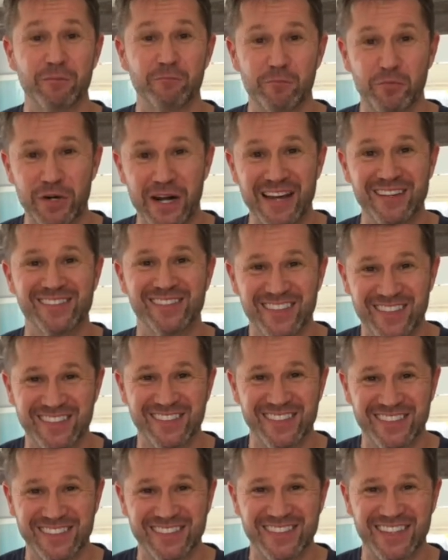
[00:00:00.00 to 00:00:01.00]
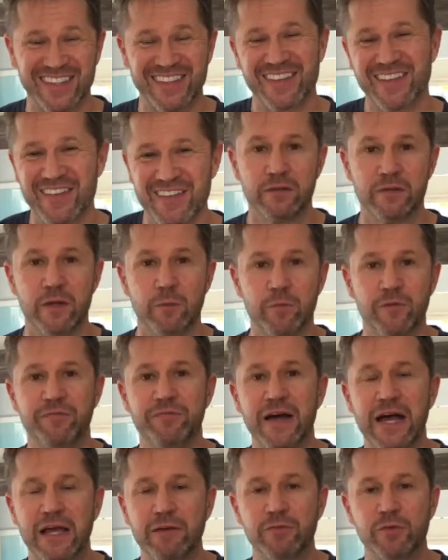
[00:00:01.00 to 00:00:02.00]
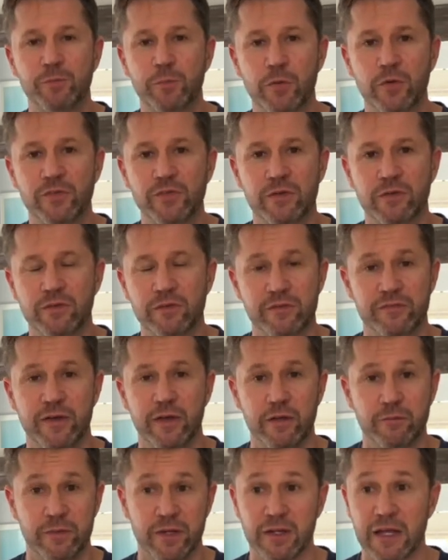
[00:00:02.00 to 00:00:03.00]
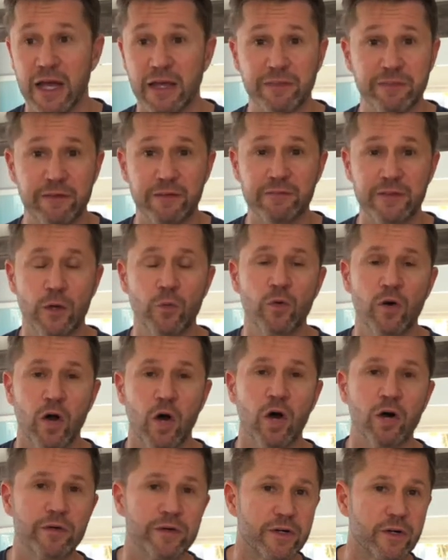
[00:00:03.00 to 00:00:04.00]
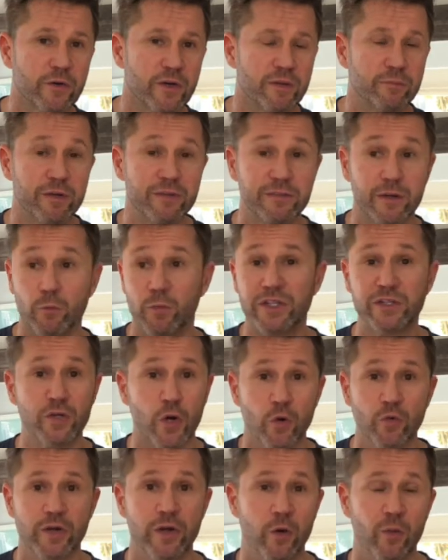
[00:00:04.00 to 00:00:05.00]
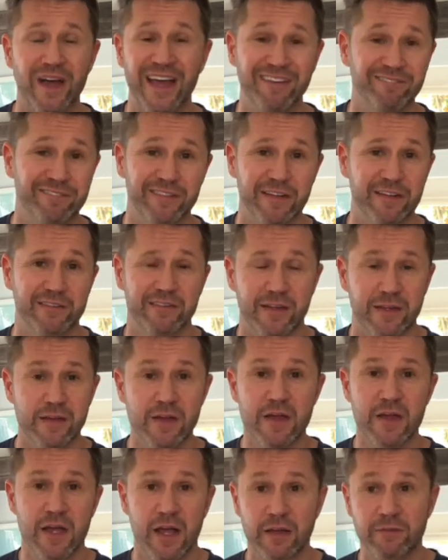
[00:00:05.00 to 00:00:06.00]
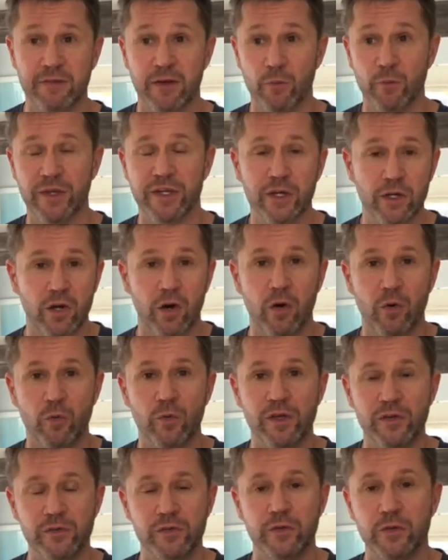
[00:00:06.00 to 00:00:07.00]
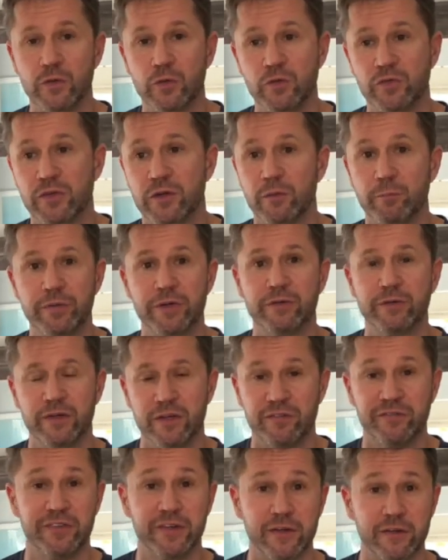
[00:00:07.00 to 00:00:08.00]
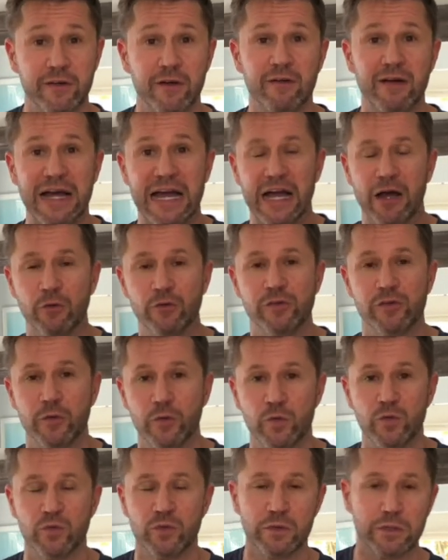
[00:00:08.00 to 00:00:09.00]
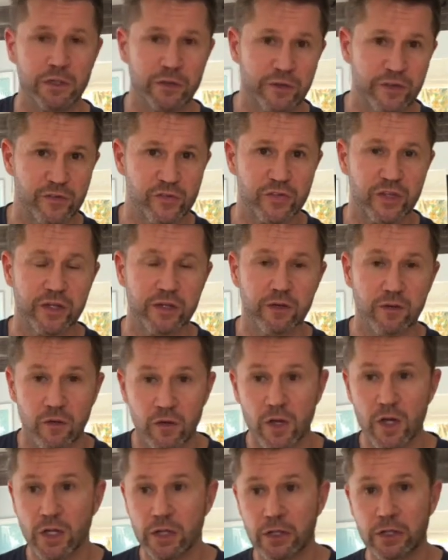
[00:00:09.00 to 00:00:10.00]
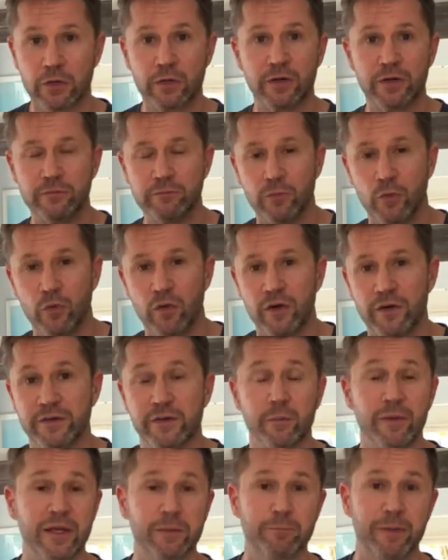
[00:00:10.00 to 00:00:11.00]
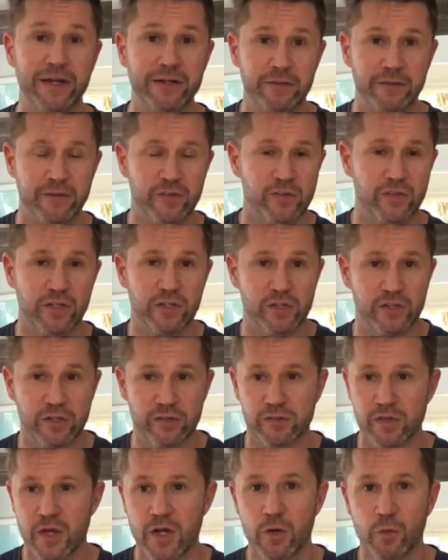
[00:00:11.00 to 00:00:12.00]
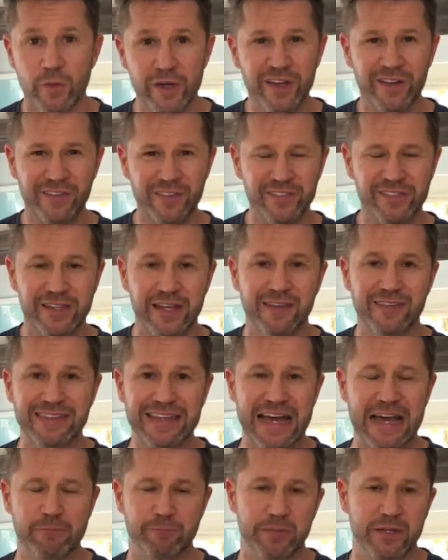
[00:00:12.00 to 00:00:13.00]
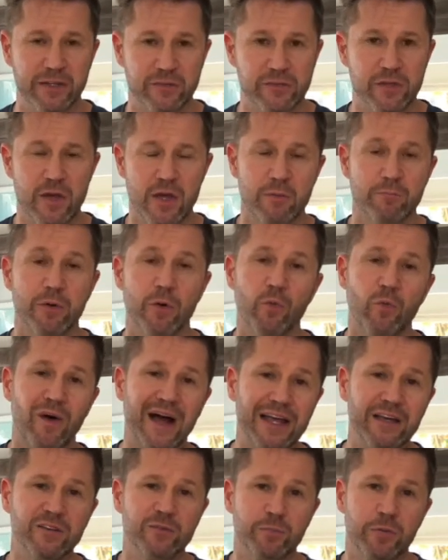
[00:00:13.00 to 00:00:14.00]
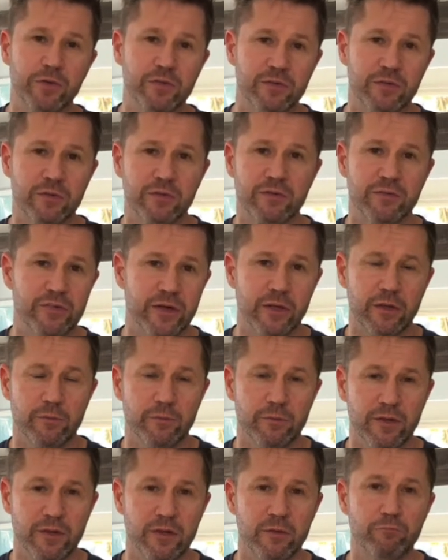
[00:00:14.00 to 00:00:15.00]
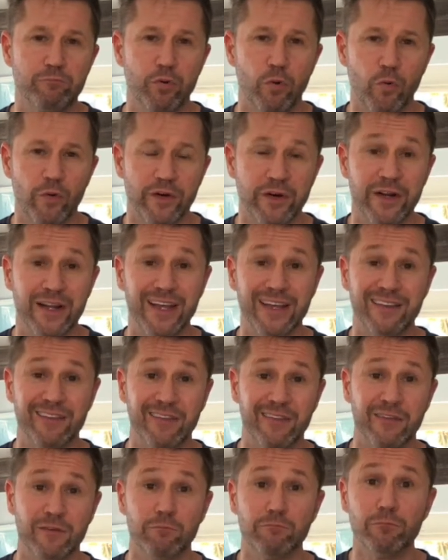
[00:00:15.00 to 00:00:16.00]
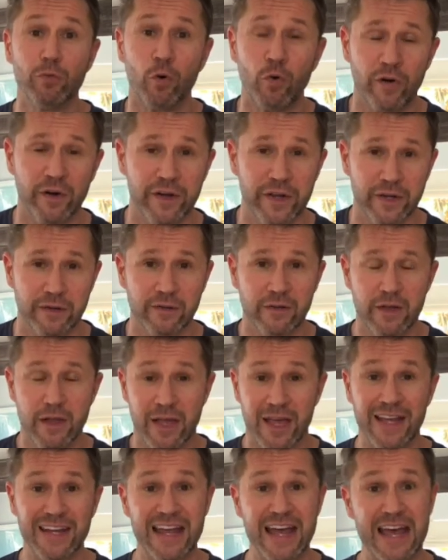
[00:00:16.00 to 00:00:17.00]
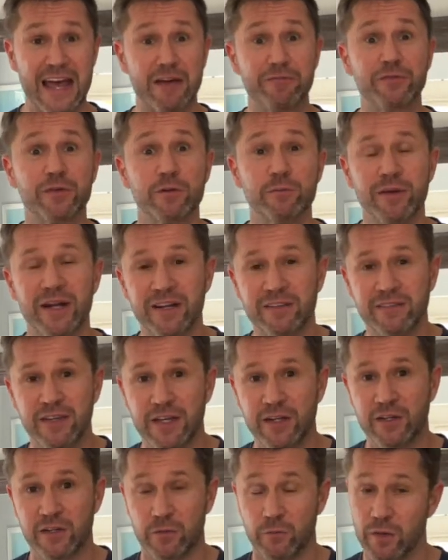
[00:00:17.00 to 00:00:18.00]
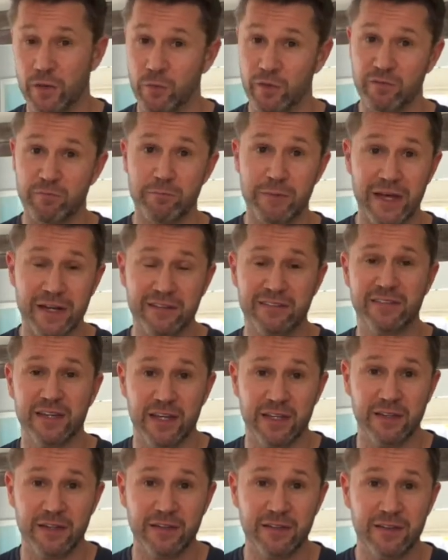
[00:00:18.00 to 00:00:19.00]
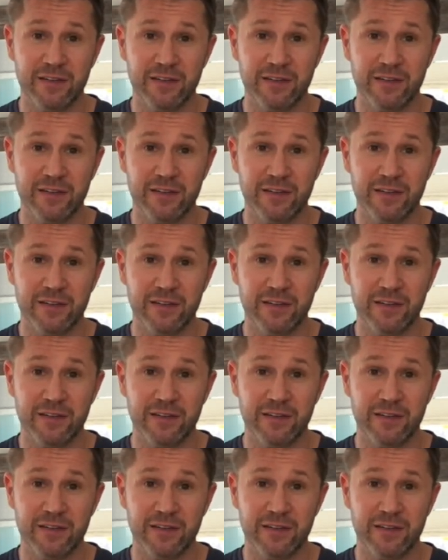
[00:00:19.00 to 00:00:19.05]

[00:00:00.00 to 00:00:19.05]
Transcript: Processes. Number 5 is personal development. I think that we're all in agreement that we don't know everything and that we could always use an ability to figure out how to learn a skill, learn more to make better decisions. We understand that piece. But why is personal development important in the morning and after meditation? Well, we've meditated.